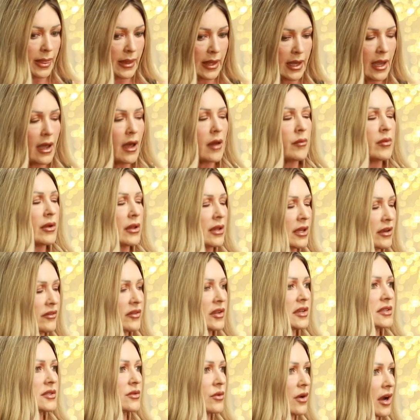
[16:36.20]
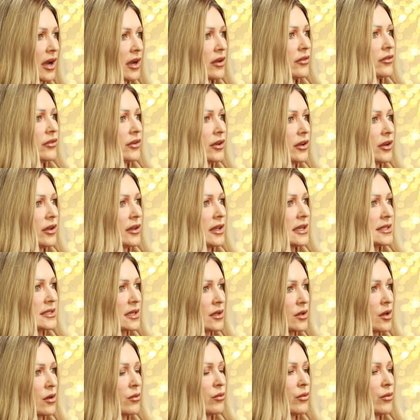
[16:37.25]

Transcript: Yeah, I believe there's quite a few, and there's a lot